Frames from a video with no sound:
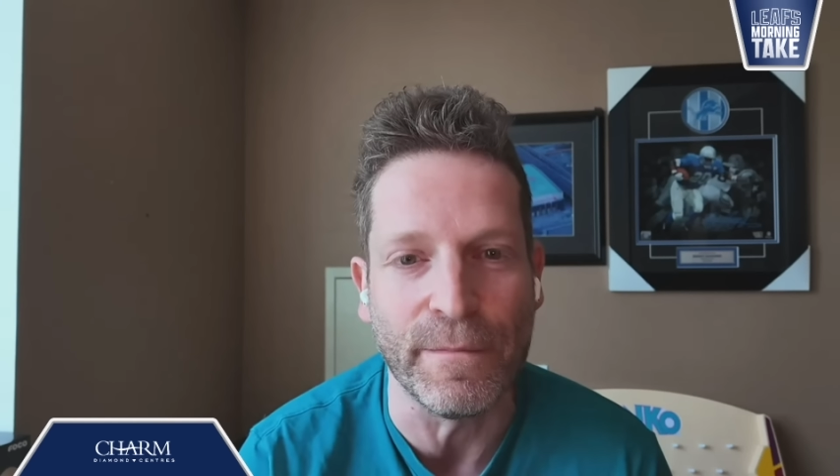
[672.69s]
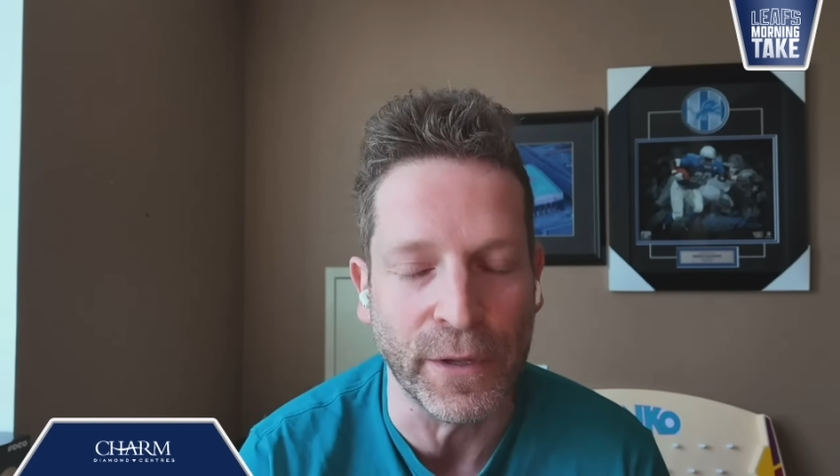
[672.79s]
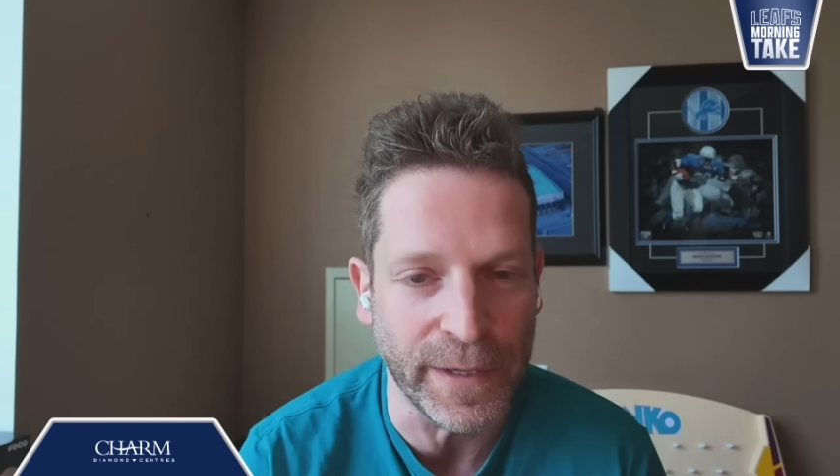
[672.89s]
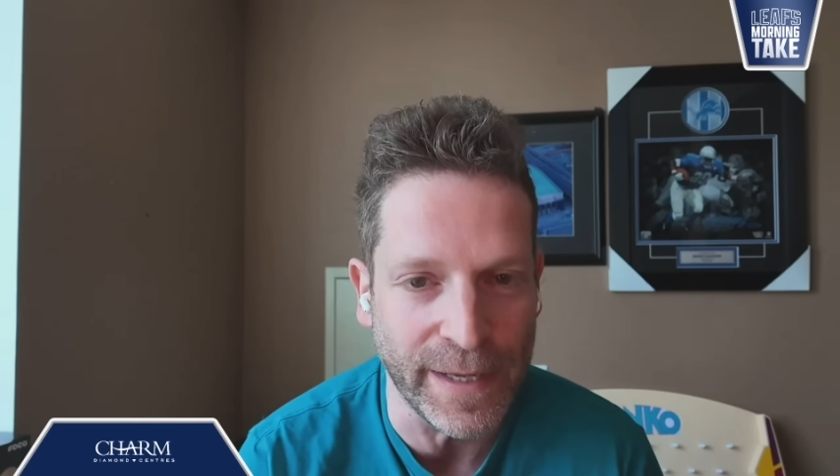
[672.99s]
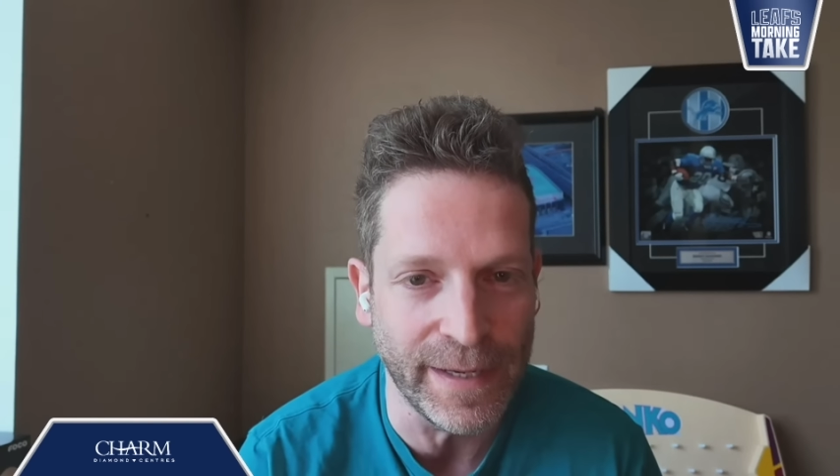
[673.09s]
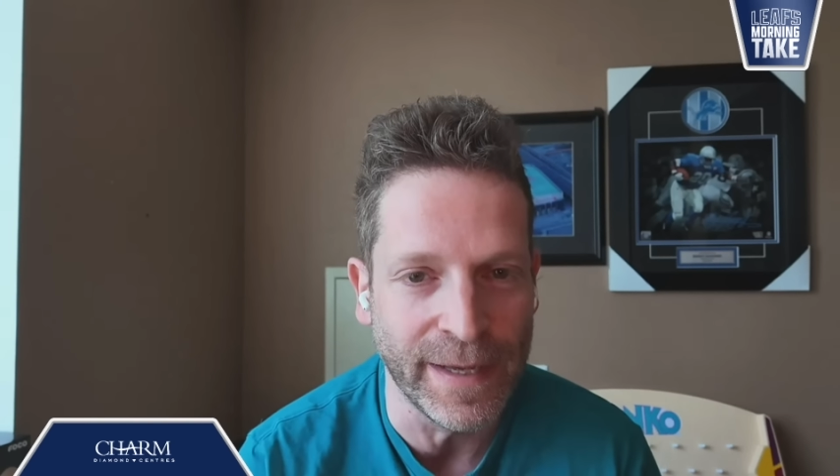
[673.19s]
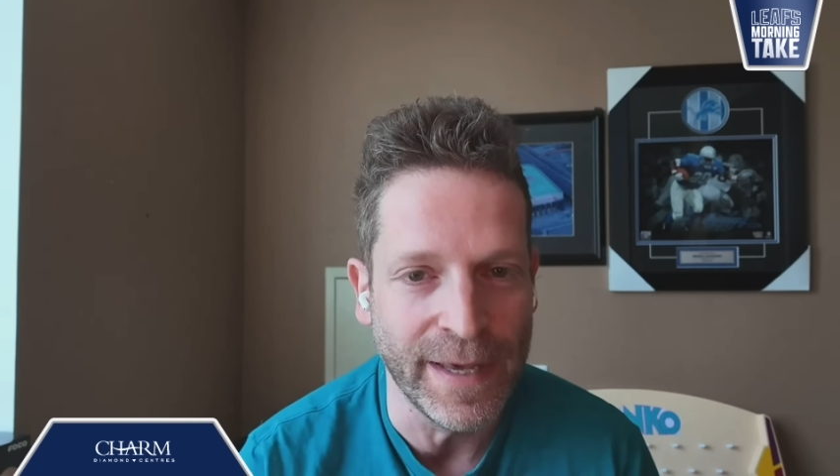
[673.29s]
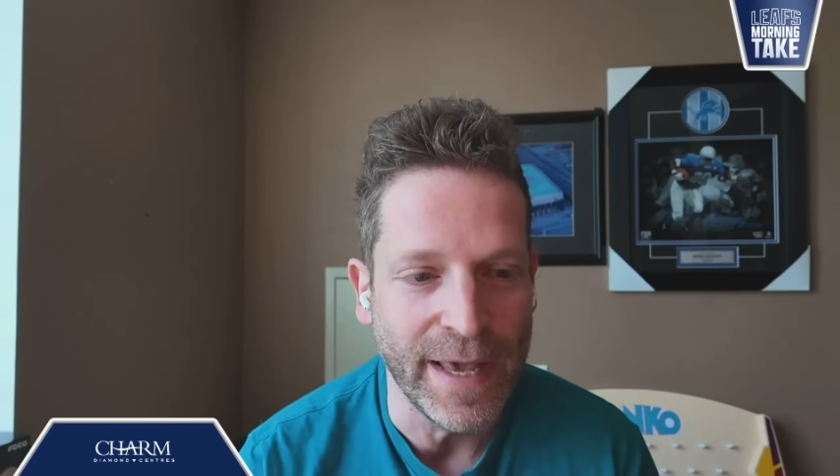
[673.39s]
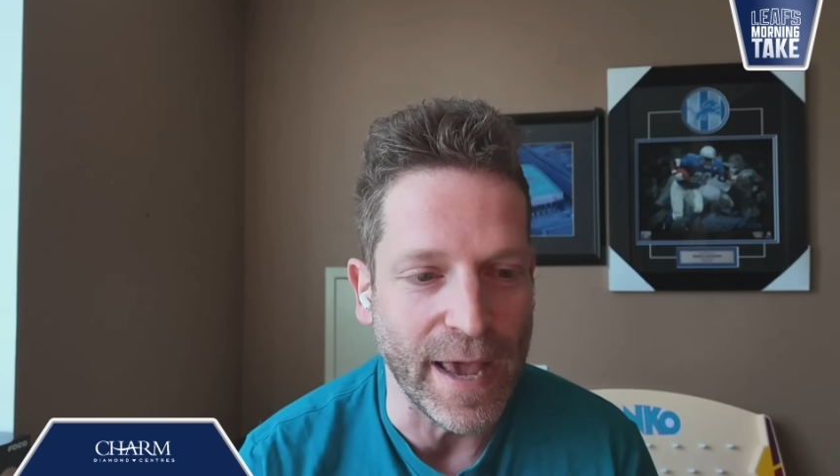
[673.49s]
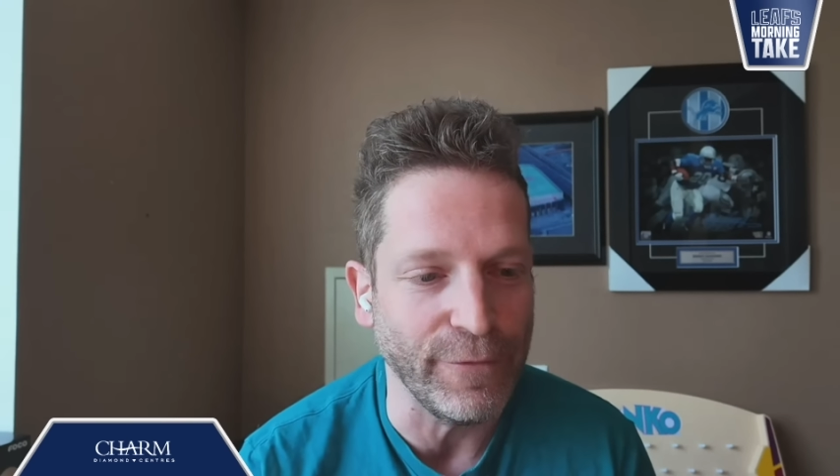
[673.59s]
million,
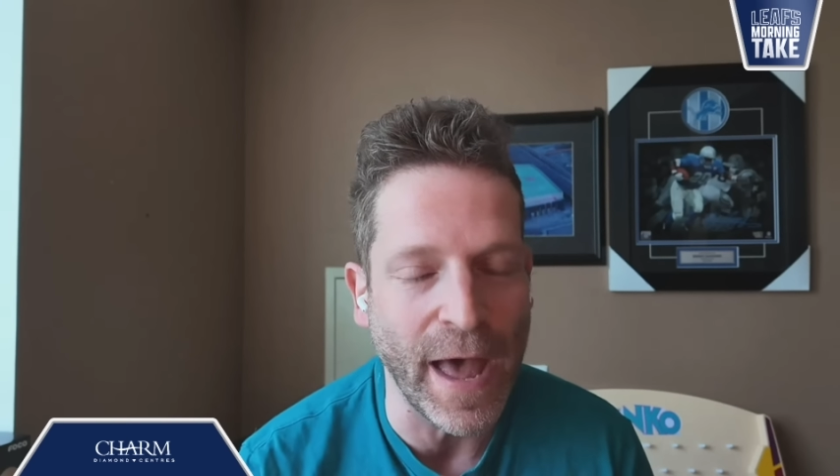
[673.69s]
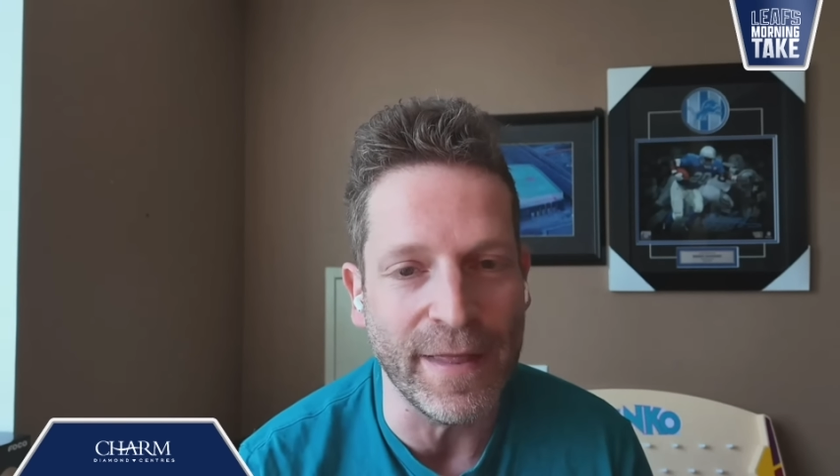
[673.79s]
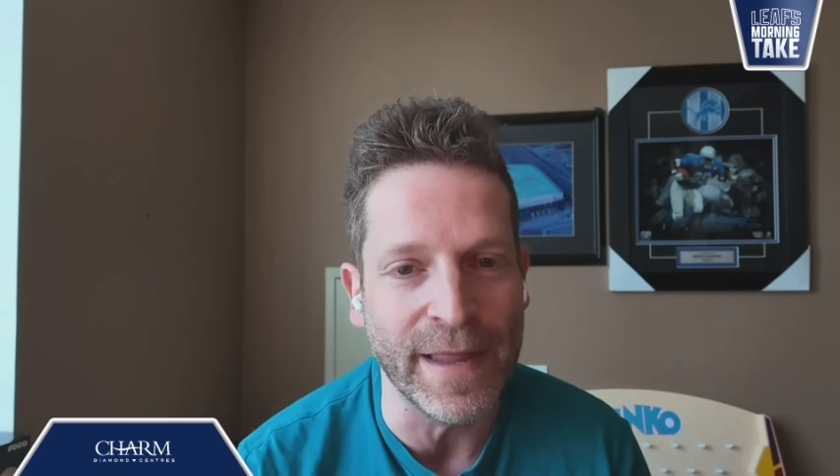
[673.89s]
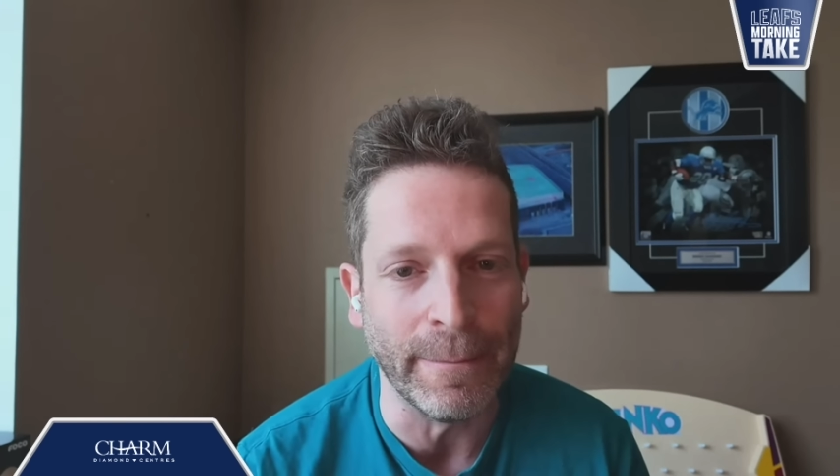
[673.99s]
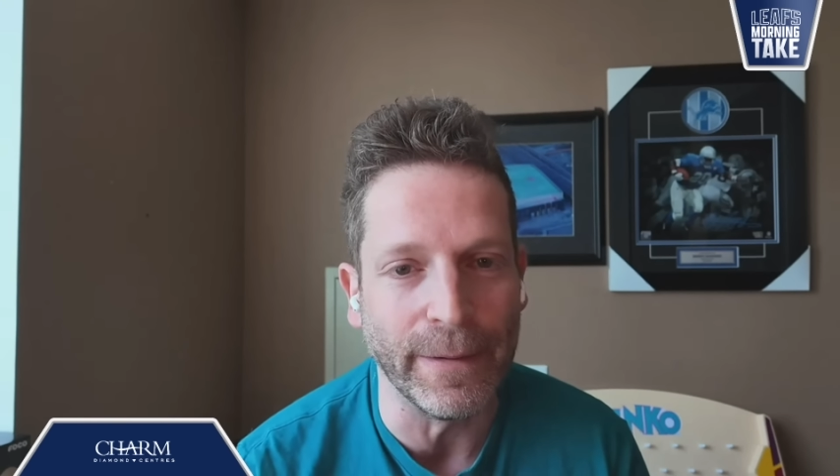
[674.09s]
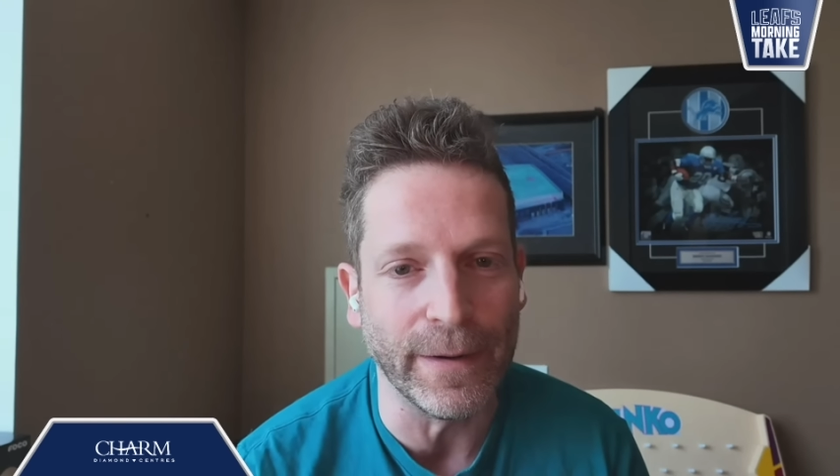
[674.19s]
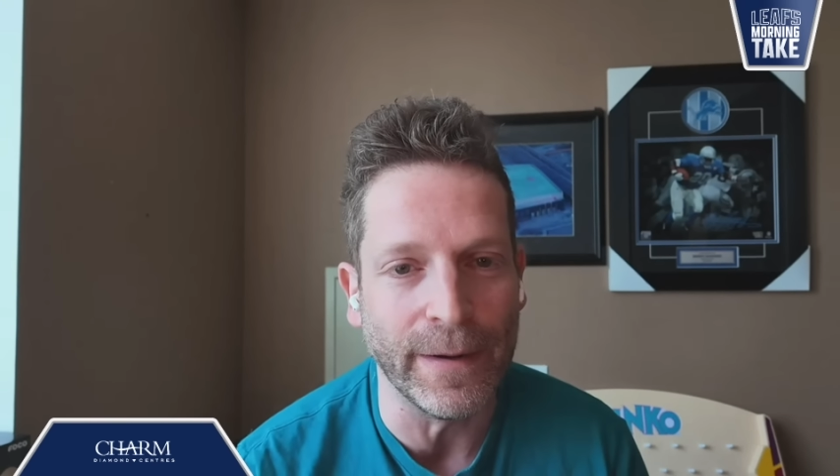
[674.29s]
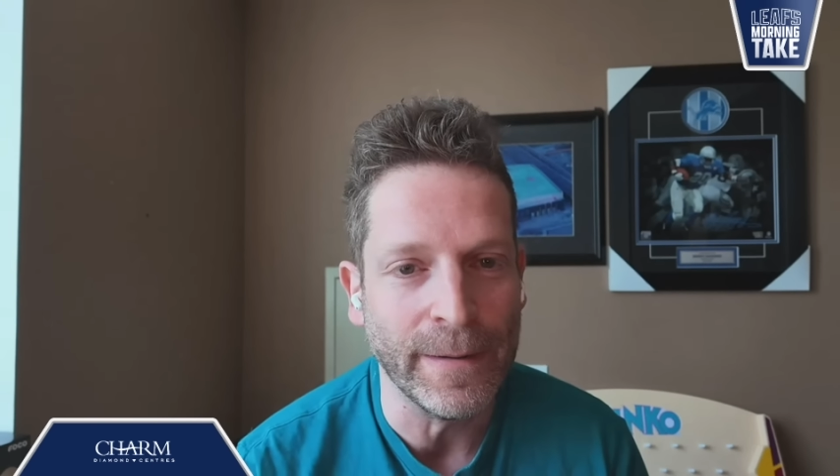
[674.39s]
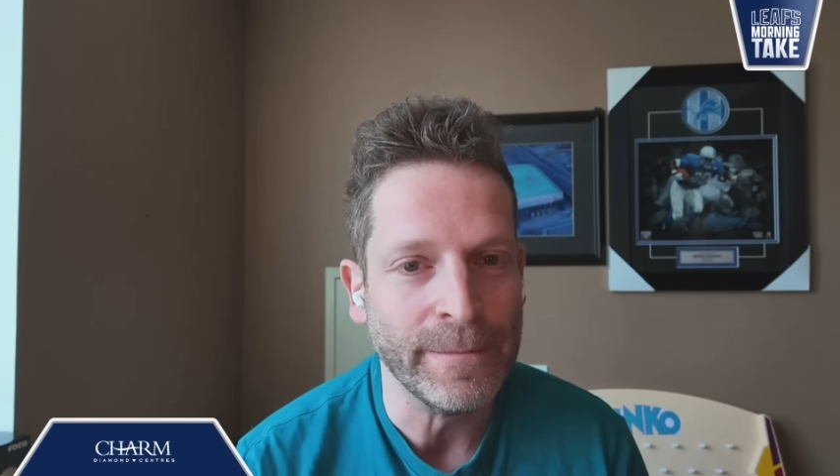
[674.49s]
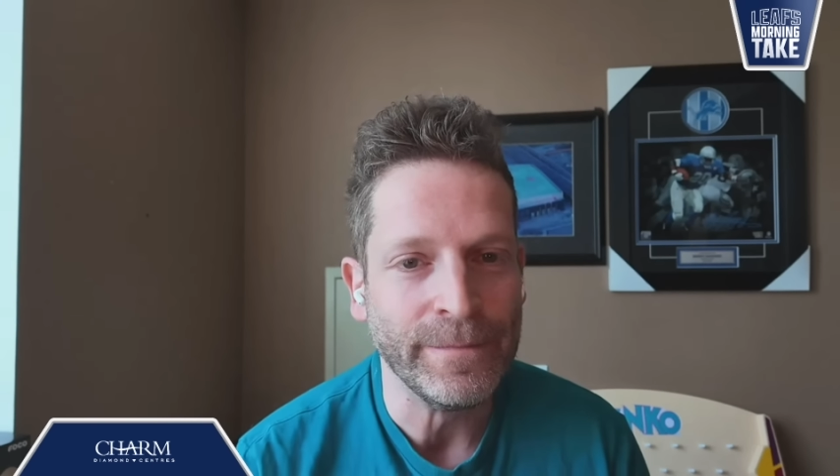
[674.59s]
if that
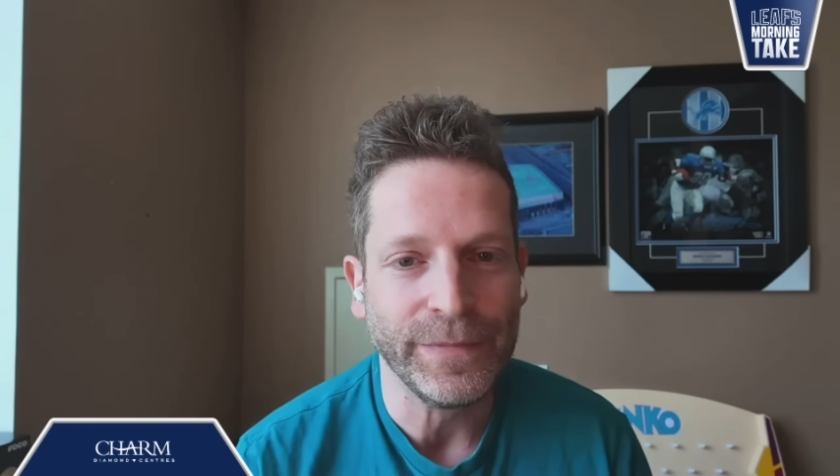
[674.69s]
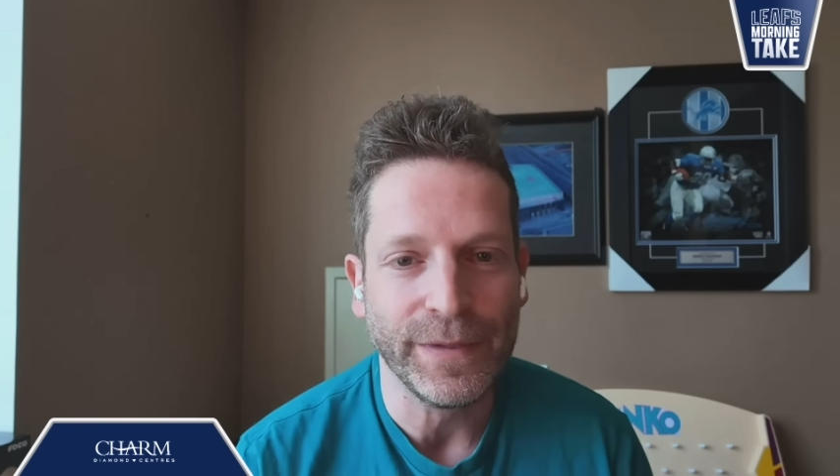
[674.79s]
number,